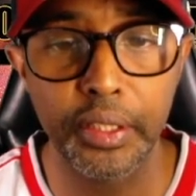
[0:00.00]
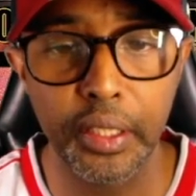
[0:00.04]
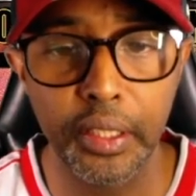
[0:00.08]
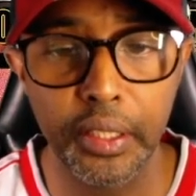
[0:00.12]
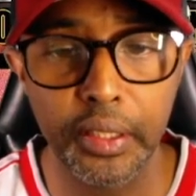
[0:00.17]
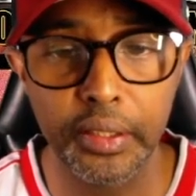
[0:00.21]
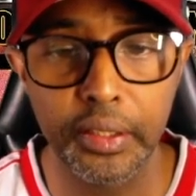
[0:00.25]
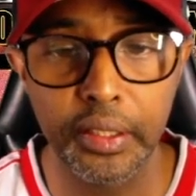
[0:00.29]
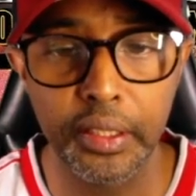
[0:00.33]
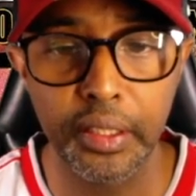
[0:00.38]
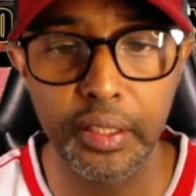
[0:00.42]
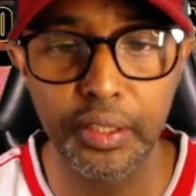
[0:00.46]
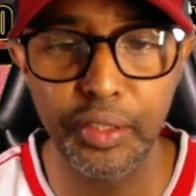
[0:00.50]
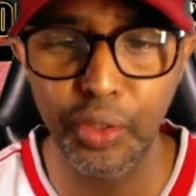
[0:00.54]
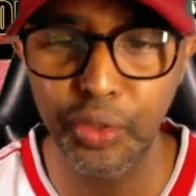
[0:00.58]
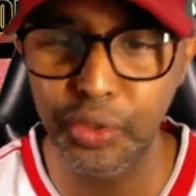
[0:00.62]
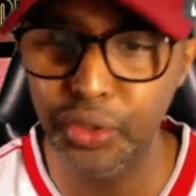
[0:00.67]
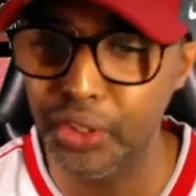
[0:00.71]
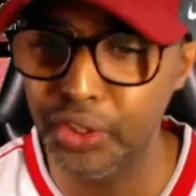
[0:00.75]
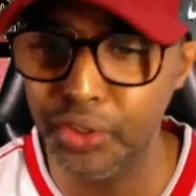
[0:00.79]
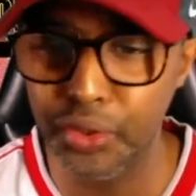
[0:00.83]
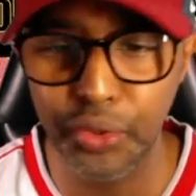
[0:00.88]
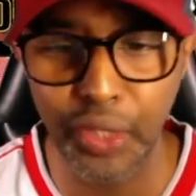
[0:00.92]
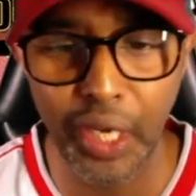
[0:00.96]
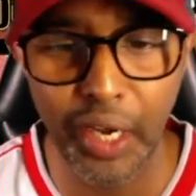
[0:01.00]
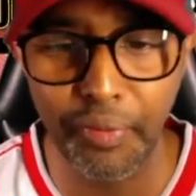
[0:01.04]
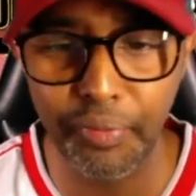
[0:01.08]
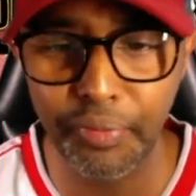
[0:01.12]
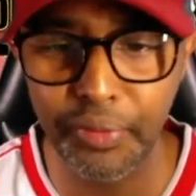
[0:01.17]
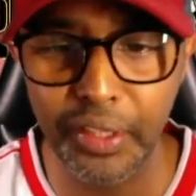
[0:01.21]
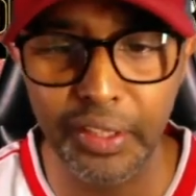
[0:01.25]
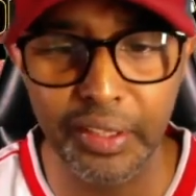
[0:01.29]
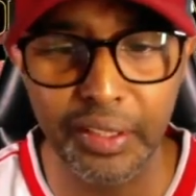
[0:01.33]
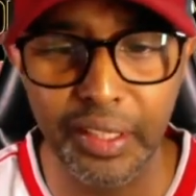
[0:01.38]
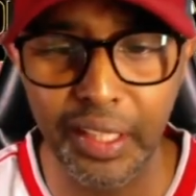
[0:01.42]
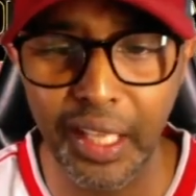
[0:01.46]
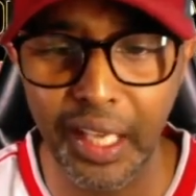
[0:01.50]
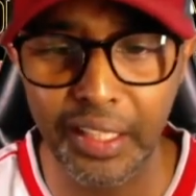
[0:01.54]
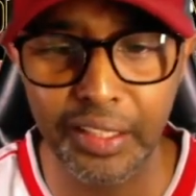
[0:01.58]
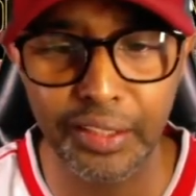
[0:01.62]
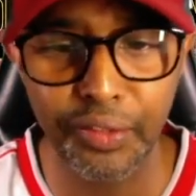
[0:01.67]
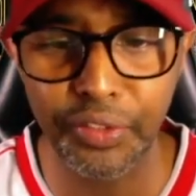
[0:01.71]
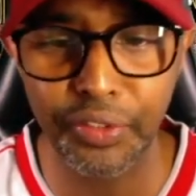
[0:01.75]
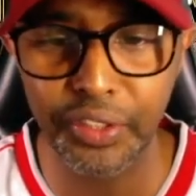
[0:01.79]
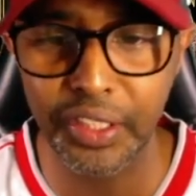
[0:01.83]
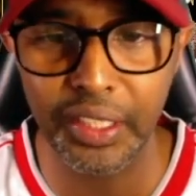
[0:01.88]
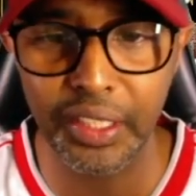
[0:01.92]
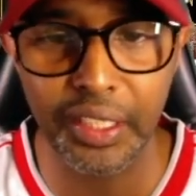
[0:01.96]
And just drive the likes
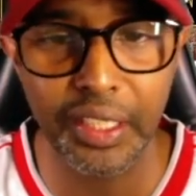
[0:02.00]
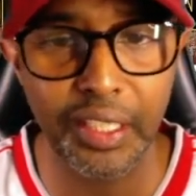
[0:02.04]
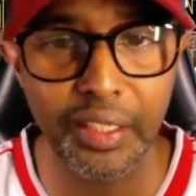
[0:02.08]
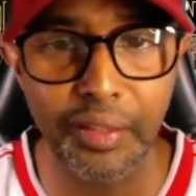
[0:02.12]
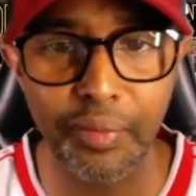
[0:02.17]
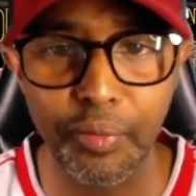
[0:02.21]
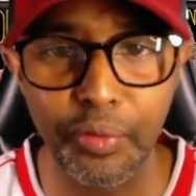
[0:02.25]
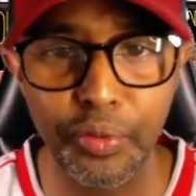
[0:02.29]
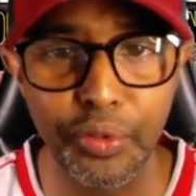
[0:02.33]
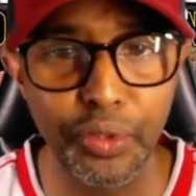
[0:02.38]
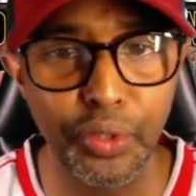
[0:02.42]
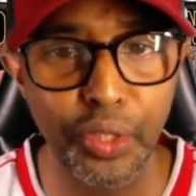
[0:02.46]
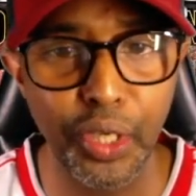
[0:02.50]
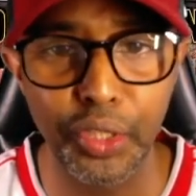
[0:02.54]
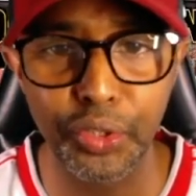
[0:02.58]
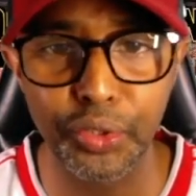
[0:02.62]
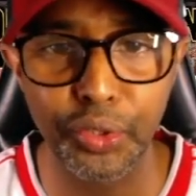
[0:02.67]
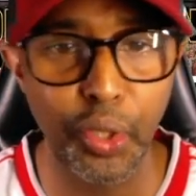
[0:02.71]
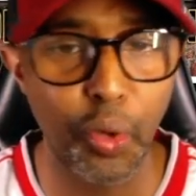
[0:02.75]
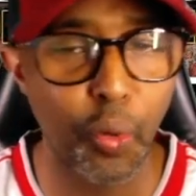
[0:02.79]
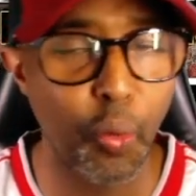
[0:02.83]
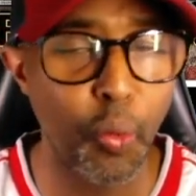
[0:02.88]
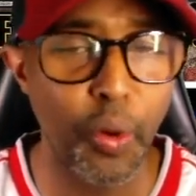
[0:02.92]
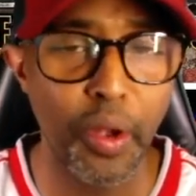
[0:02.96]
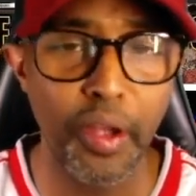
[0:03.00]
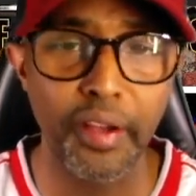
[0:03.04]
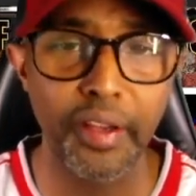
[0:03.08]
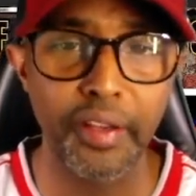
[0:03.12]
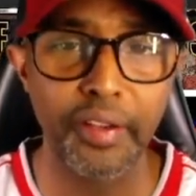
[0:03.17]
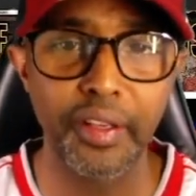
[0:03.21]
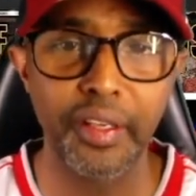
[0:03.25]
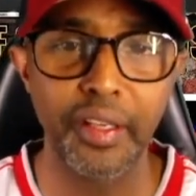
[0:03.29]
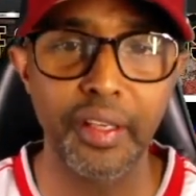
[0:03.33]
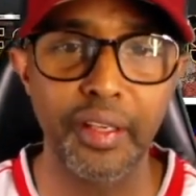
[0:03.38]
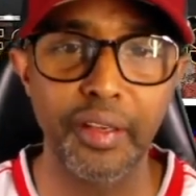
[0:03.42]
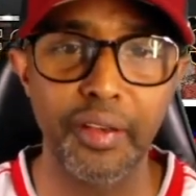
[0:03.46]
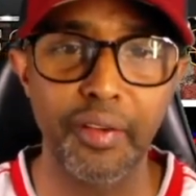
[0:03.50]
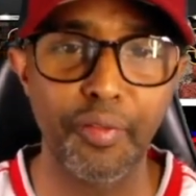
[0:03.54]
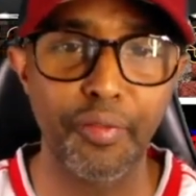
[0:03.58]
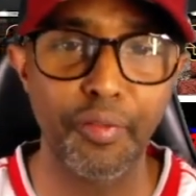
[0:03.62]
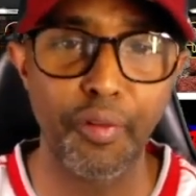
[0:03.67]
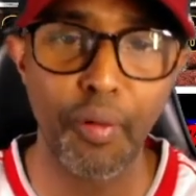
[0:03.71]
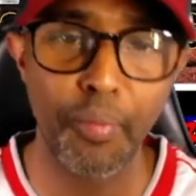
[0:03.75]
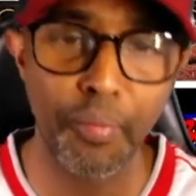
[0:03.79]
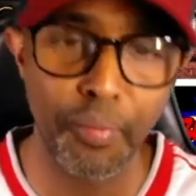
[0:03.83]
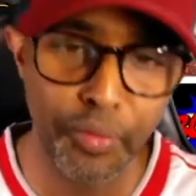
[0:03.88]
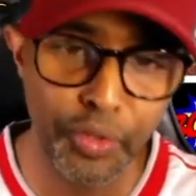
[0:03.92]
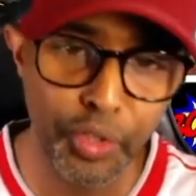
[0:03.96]
of City and Newcastle away
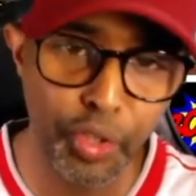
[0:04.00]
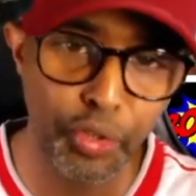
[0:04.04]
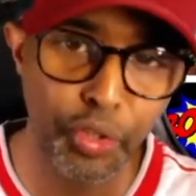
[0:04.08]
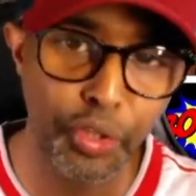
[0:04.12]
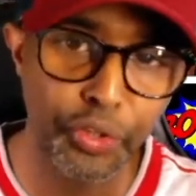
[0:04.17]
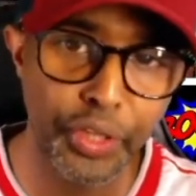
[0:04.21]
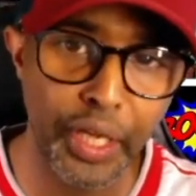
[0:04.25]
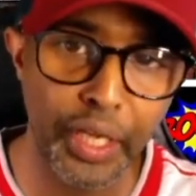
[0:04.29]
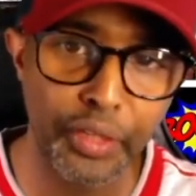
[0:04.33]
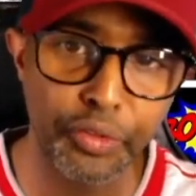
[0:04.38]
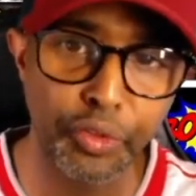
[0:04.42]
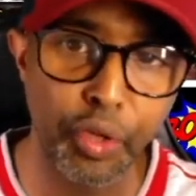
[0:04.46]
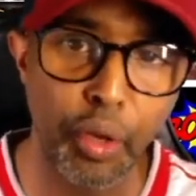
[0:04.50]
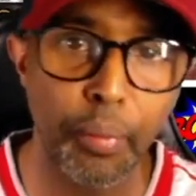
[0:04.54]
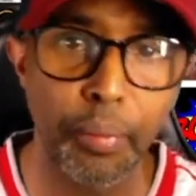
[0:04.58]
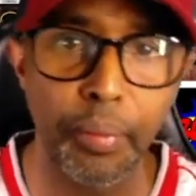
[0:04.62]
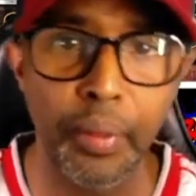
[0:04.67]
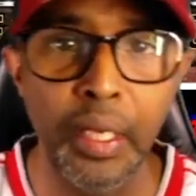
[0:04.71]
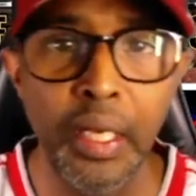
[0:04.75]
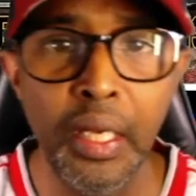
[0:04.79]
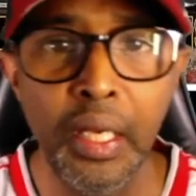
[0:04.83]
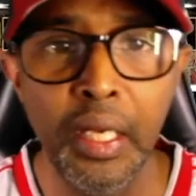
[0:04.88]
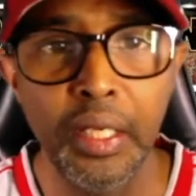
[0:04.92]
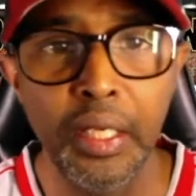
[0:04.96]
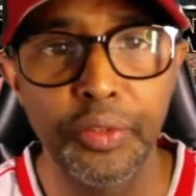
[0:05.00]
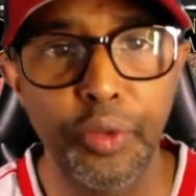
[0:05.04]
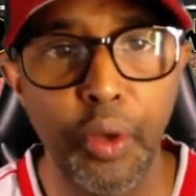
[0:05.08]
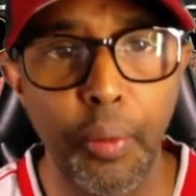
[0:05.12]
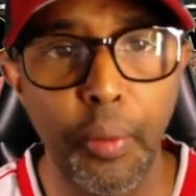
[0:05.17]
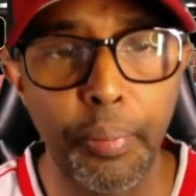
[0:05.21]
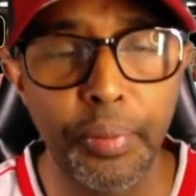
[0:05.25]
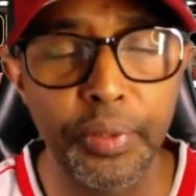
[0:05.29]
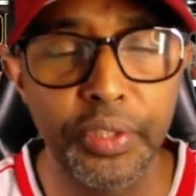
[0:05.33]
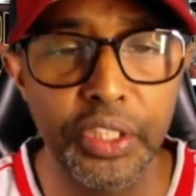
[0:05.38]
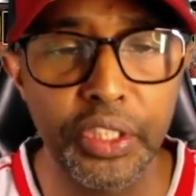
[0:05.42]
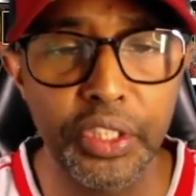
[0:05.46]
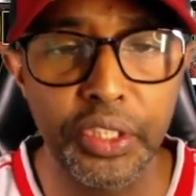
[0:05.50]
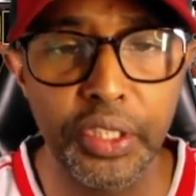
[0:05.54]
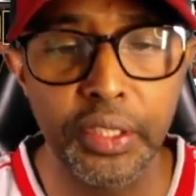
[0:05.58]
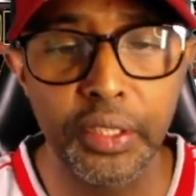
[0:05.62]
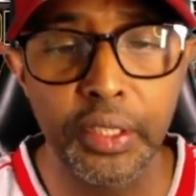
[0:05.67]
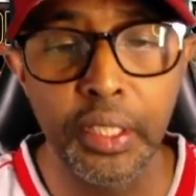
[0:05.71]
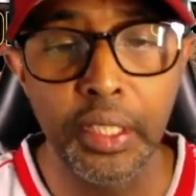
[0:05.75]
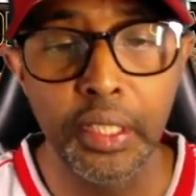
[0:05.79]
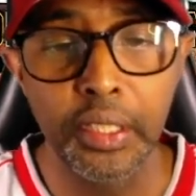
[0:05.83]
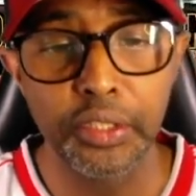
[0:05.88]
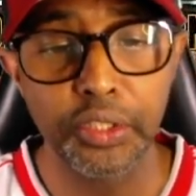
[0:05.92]
from that top position.